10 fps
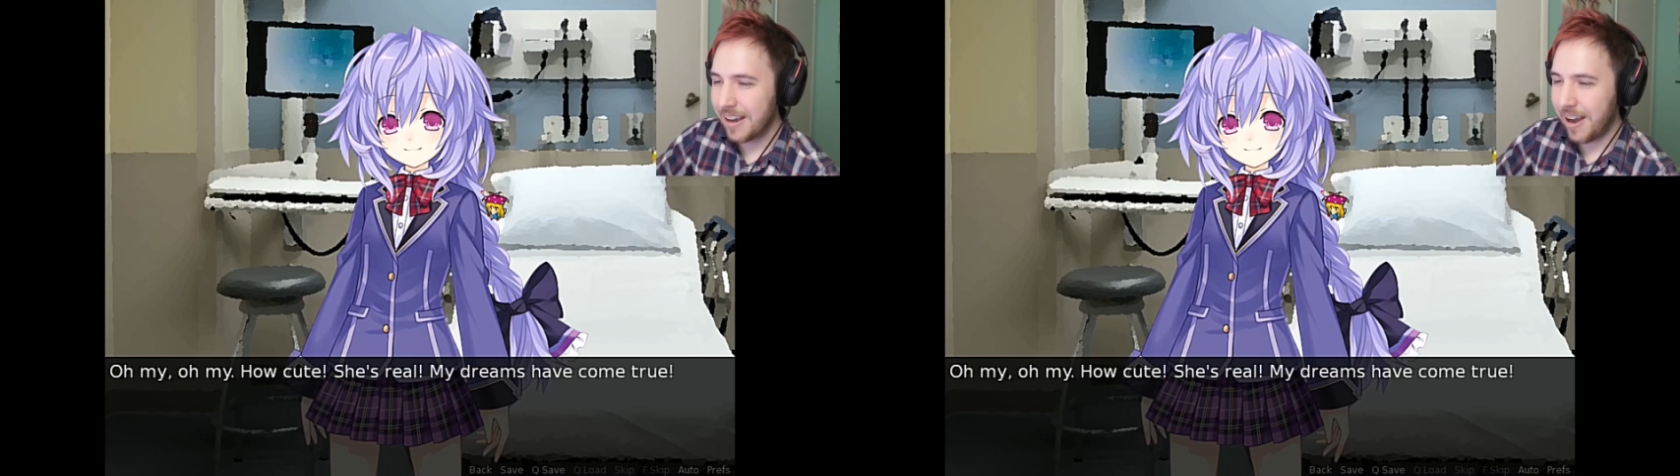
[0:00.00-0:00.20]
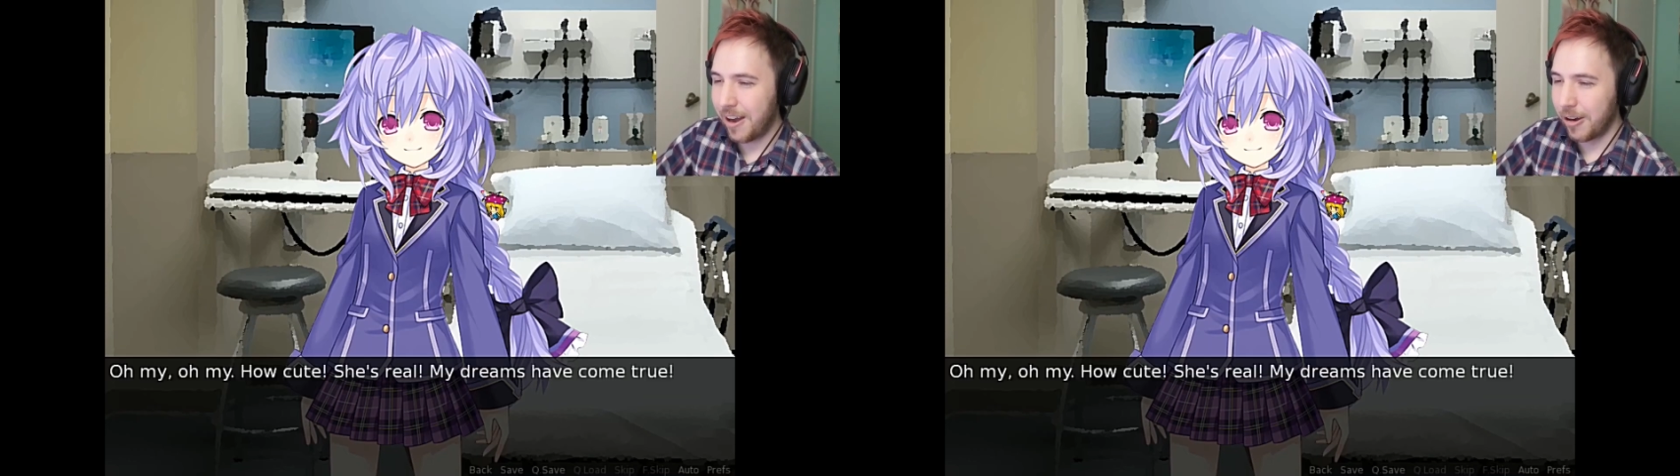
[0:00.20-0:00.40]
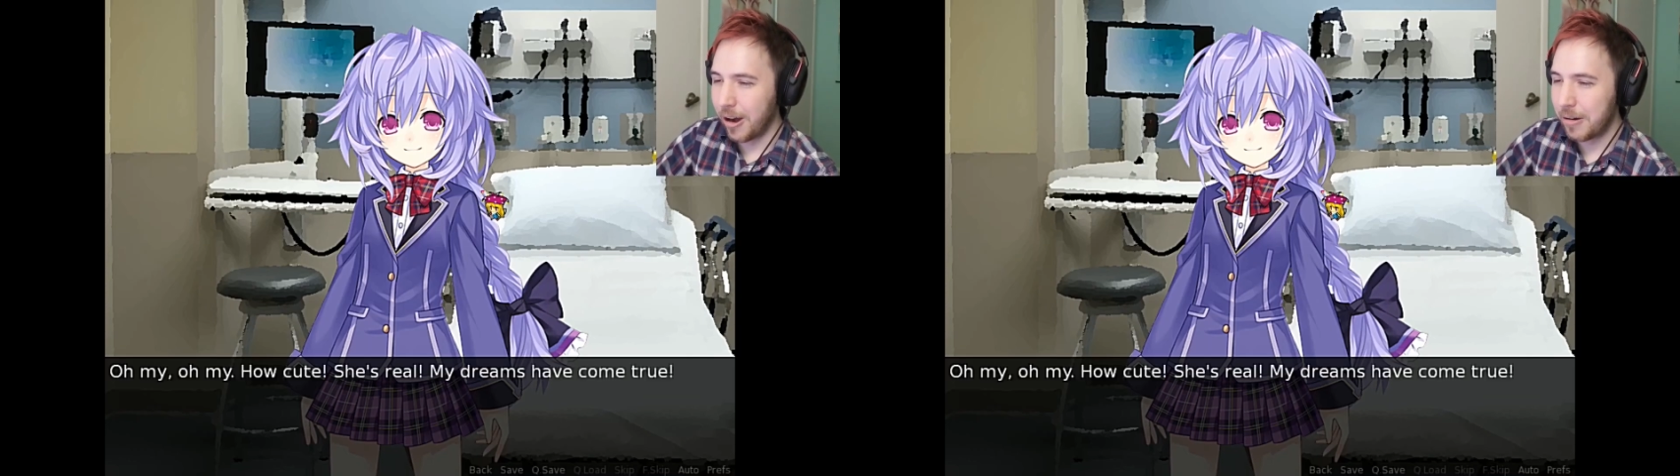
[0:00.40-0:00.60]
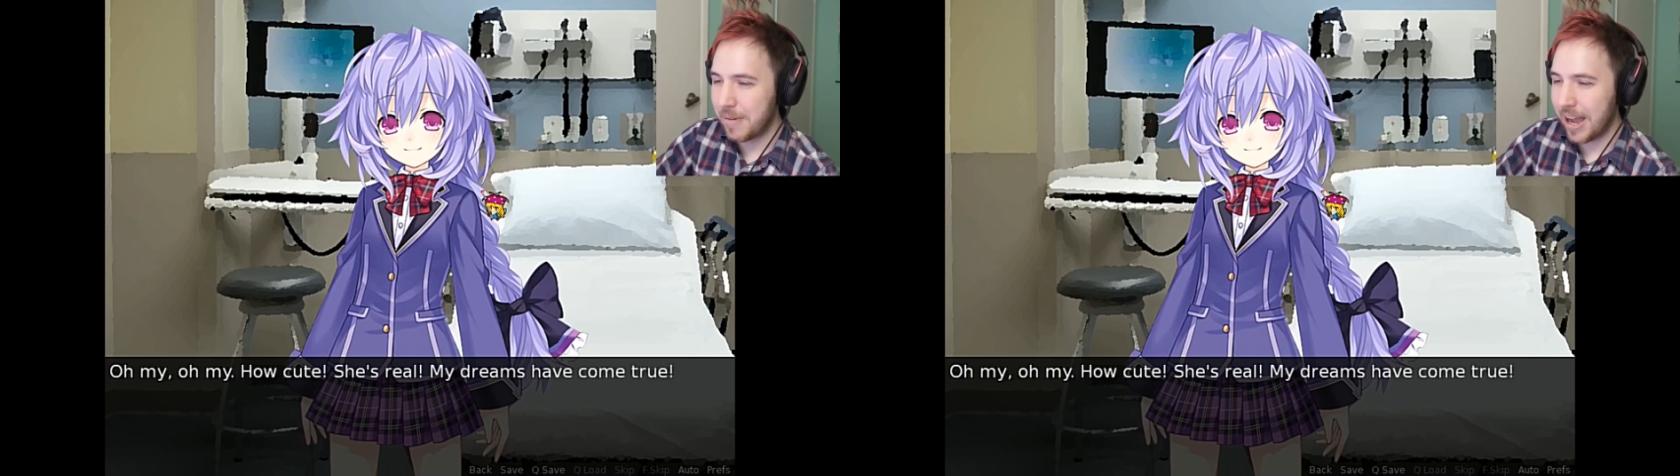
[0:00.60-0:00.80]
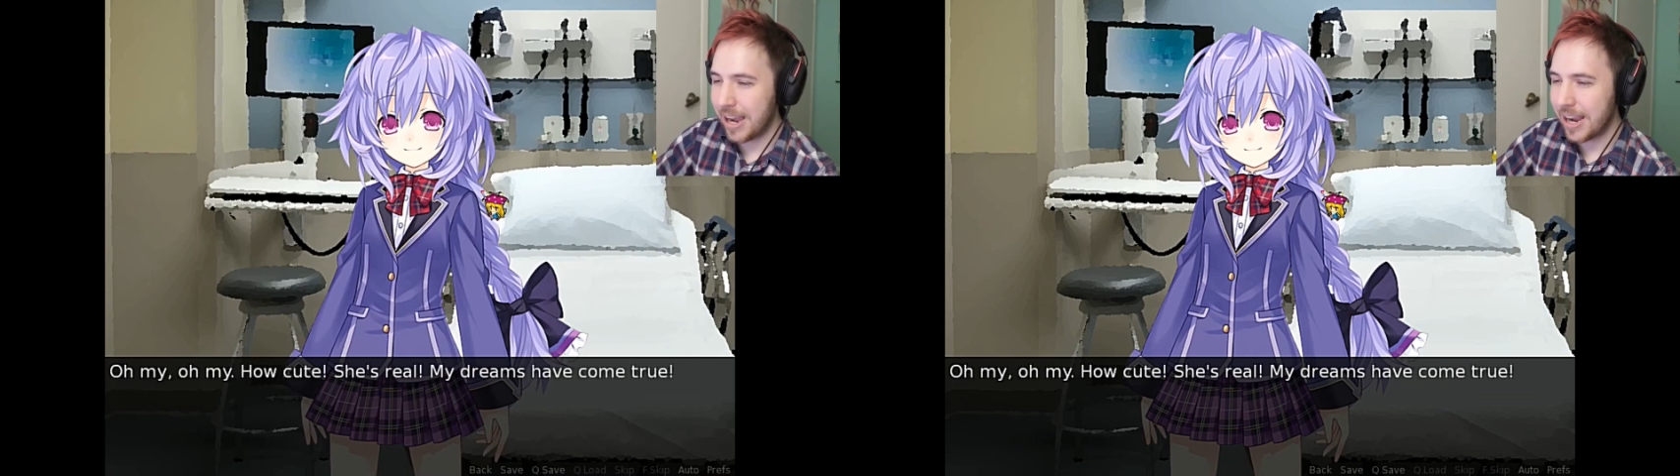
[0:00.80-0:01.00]
Oh,
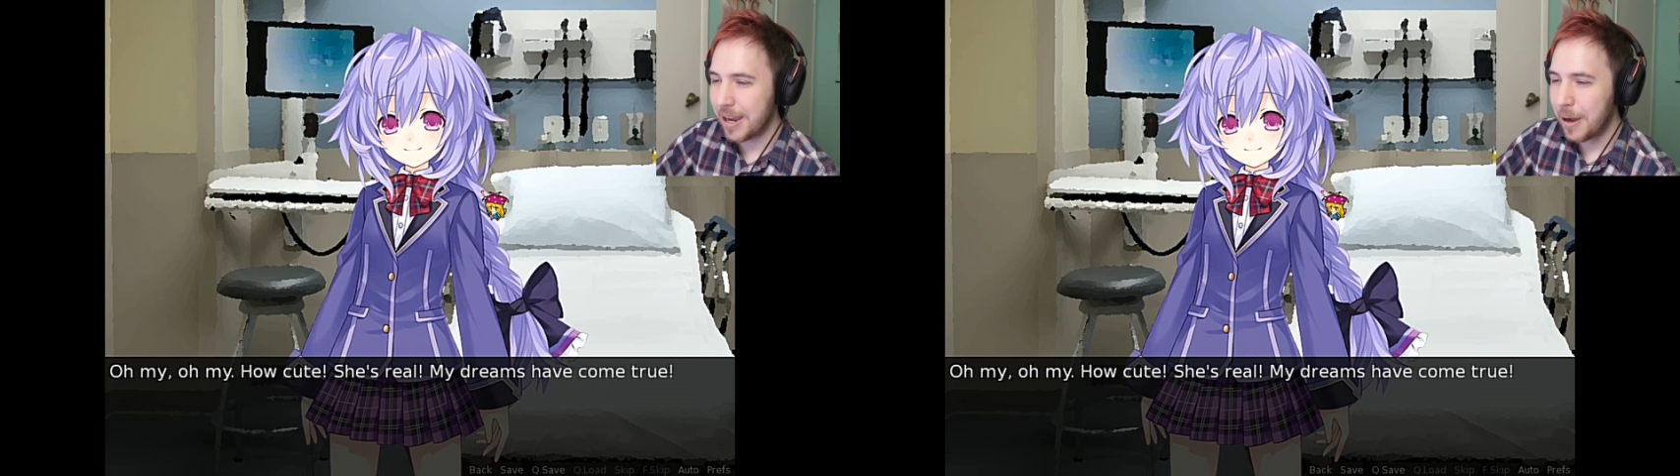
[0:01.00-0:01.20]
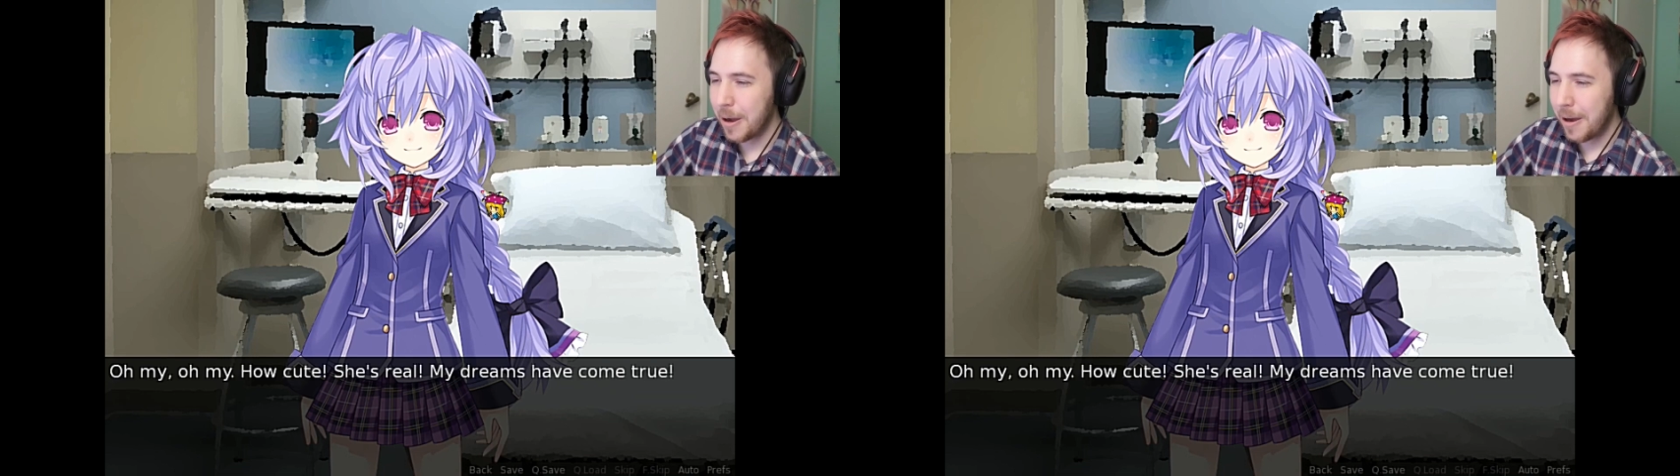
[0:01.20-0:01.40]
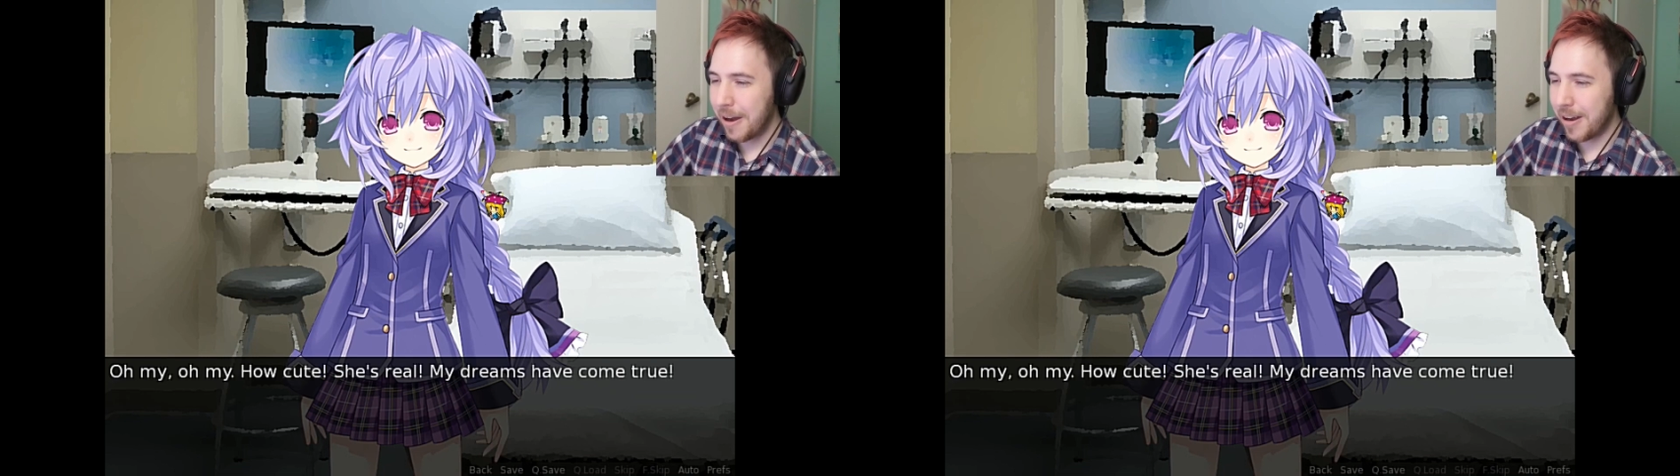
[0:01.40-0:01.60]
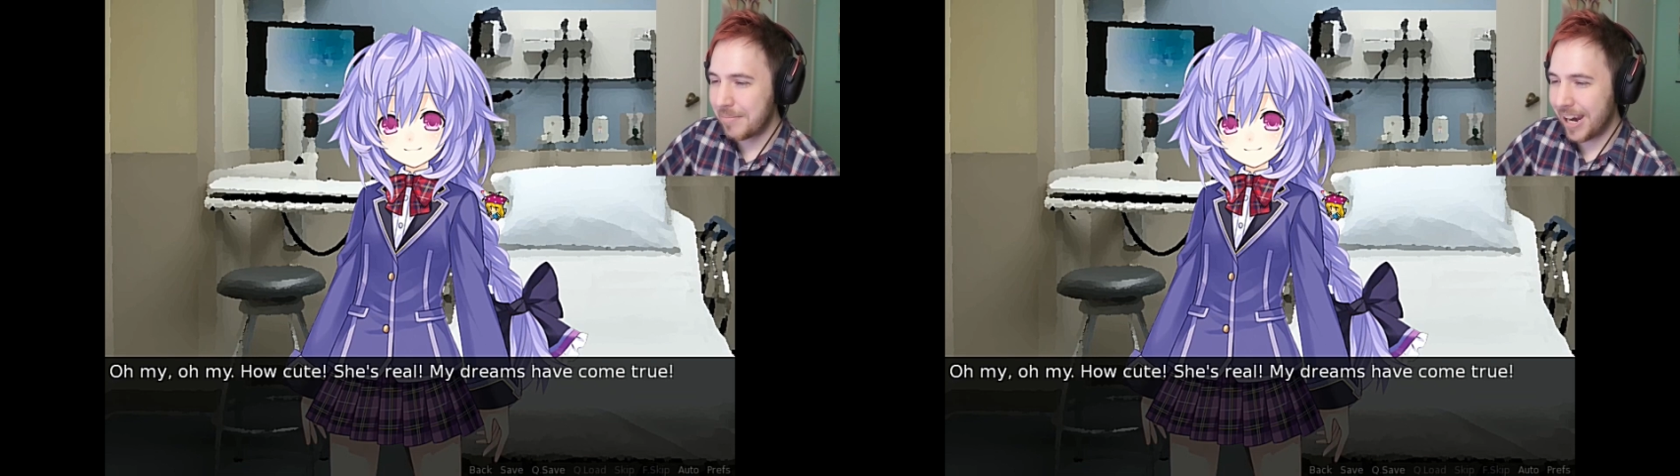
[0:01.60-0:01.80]
my. Oh,